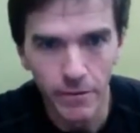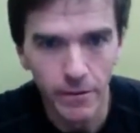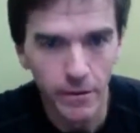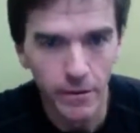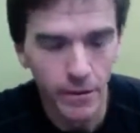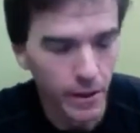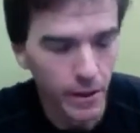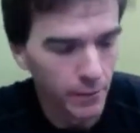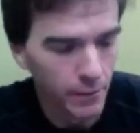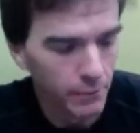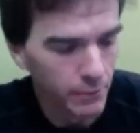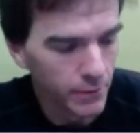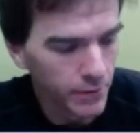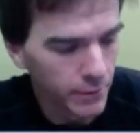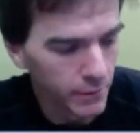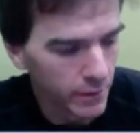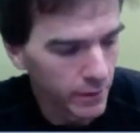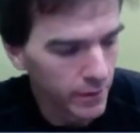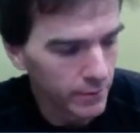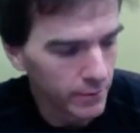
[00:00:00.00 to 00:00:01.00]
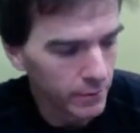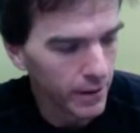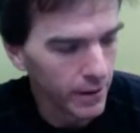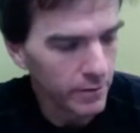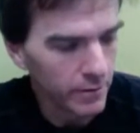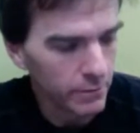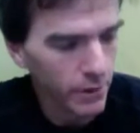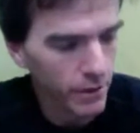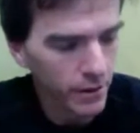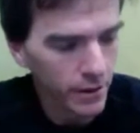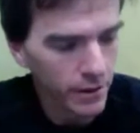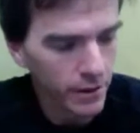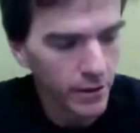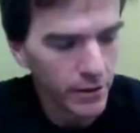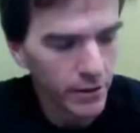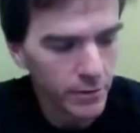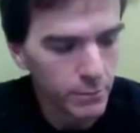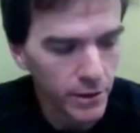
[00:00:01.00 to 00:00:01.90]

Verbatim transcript: You're ready. It's much it's